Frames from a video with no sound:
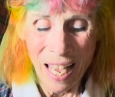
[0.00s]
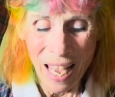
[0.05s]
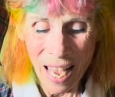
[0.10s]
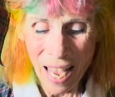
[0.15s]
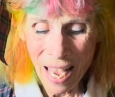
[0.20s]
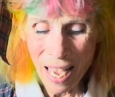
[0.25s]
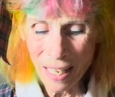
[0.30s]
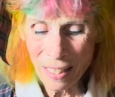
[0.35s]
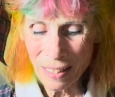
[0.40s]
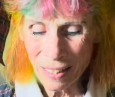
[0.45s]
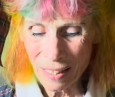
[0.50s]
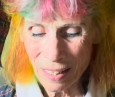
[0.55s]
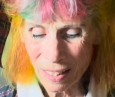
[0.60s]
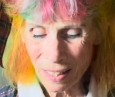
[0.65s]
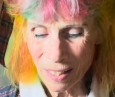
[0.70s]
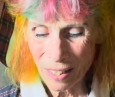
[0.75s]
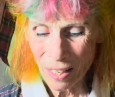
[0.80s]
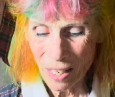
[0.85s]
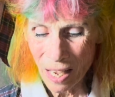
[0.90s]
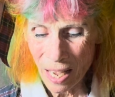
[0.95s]
And
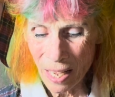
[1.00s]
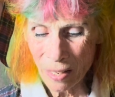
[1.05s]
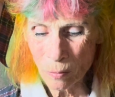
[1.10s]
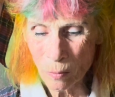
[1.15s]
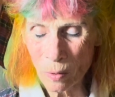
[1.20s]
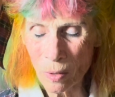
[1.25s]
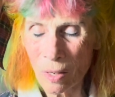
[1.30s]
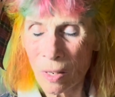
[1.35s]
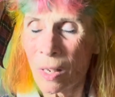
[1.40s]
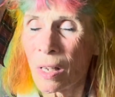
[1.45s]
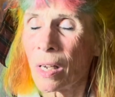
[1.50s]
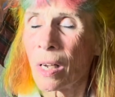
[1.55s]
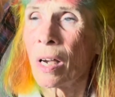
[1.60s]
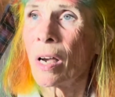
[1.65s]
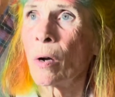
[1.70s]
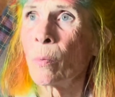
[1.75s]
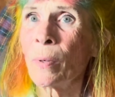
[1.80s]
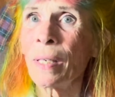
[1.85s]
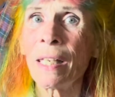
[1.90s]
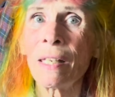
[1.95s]

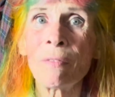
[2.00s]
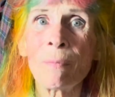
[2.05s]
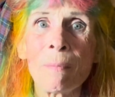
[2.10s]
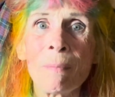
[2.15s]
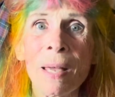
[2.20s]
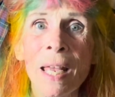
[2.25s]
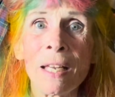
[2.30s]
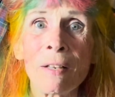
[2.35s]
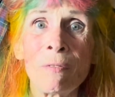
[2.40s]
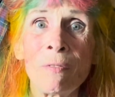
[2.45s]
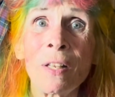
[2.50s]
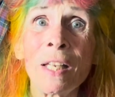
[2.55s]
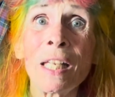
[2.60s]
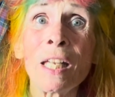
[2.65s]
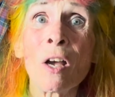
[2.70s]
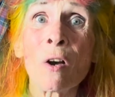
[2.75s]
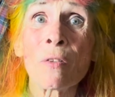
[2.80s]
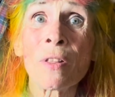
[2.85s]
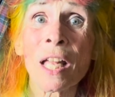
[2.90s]
we even made a video